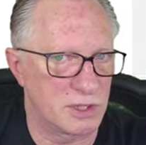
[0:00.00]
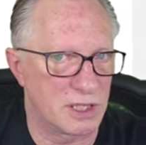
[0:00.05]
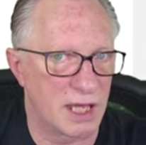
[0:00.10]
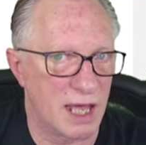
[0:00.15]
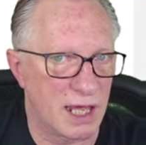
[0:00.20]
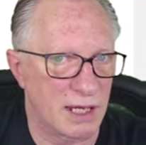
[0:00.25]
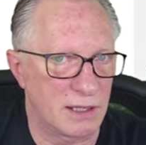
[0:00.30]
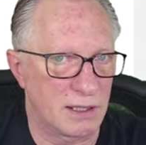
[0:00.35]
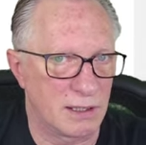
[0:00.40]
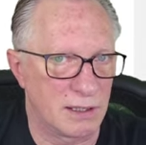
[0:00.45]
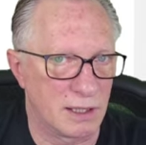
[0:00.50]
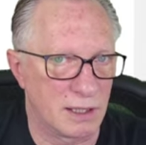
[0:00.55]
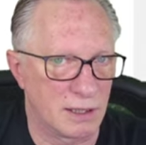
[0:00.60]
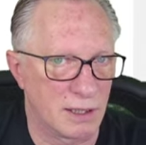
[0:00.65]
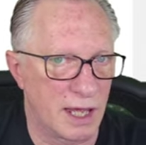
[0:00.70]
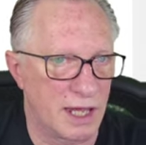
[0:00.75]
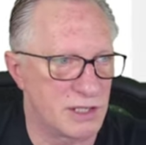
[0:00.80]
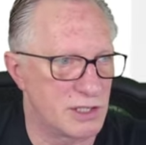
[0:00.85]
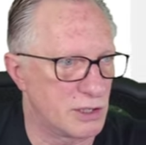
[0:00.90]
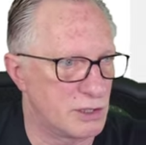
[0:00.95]
that the
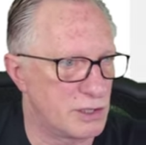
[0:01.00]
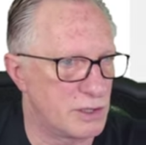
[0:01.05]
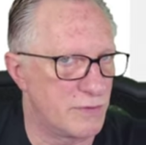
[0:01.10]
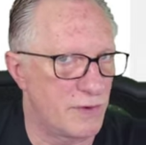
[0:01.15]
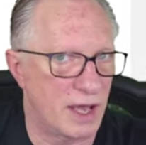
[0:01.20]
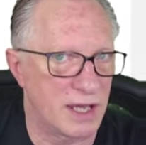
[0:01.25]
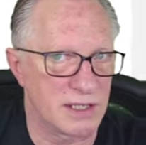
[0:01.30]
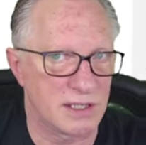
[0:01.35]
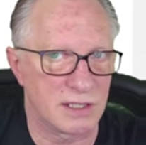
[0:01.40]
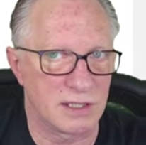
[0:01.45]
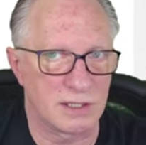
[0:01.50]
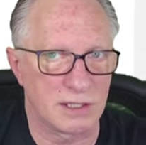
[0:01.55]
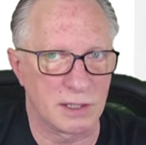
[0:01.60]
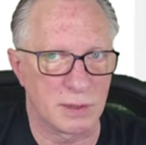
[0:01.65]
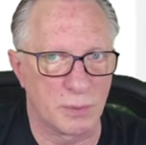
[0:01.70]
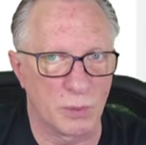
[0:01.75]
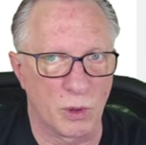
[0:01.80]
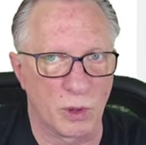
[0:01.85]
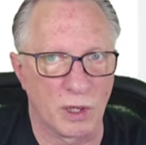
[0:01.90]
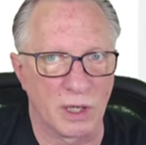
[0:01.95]
Ledger devices
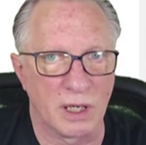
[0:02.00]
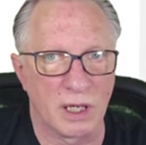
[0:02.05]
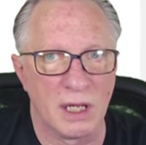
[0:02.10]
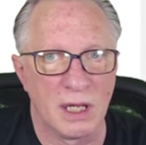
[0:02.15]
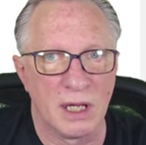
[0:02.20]
support.